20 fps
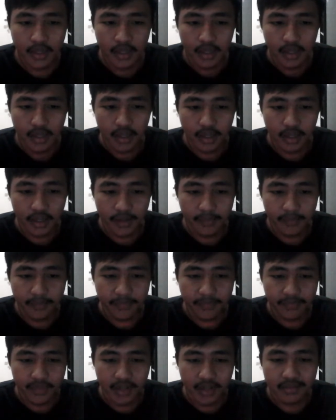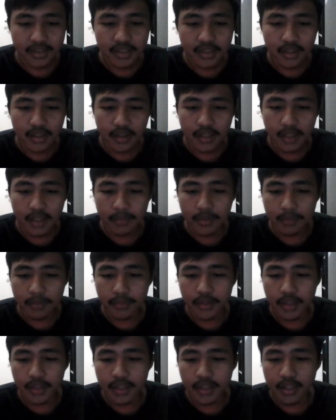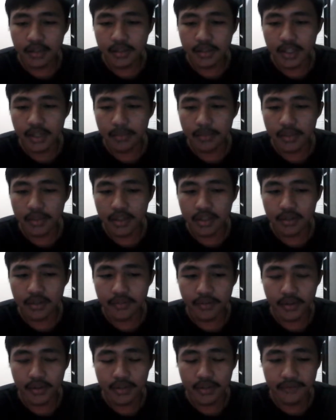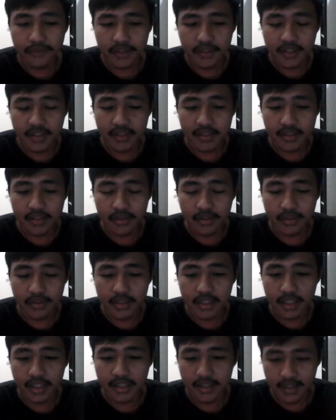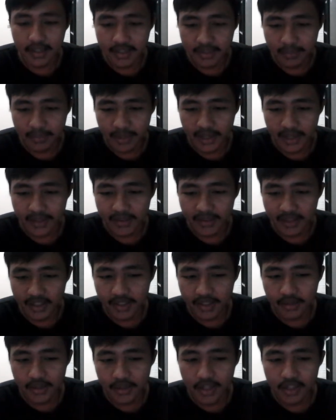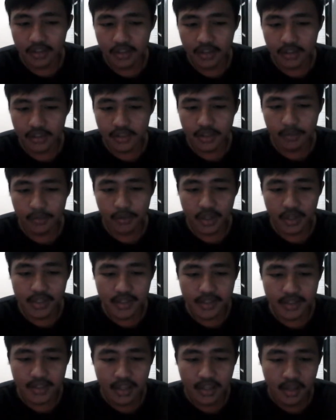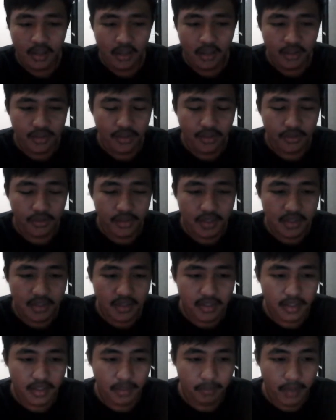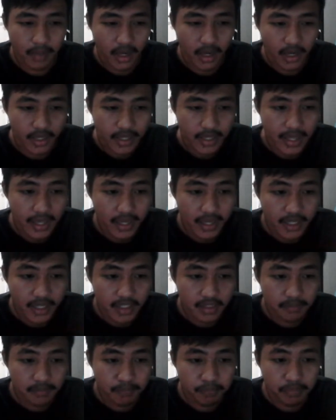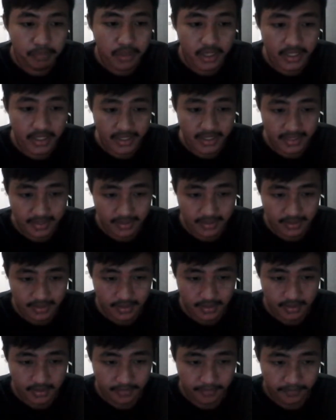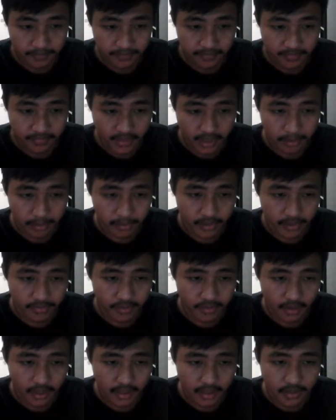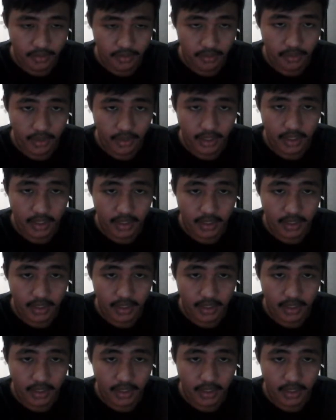Um, never thought I'd be putting out animation for a fixing series like this, but I like occasional surprises. So this is uh, by Aiden Blitz. Um, if you guys don't know a